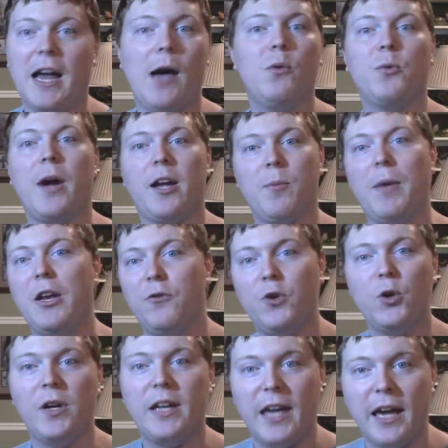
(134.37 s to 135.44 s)
I would recommend if you
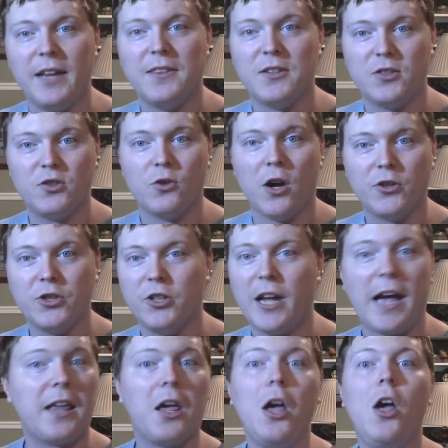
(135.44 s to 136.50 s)
can get the structure
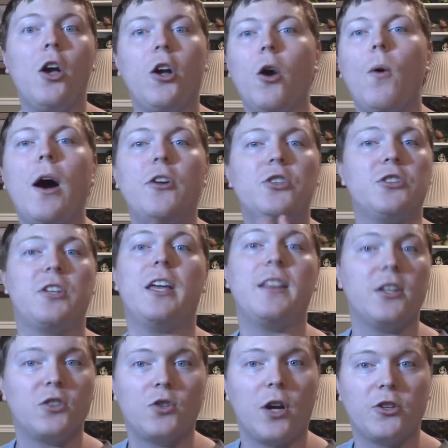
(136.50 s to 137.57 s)
deck, go out and just get the
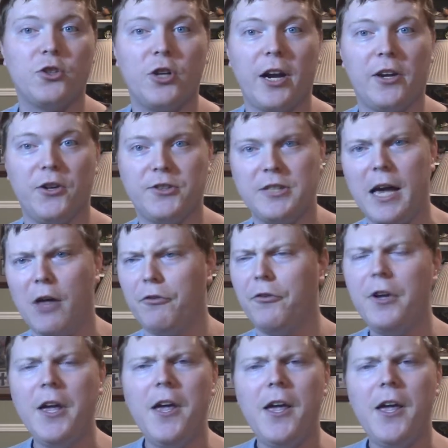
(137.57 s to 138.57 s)
structure deck yourself.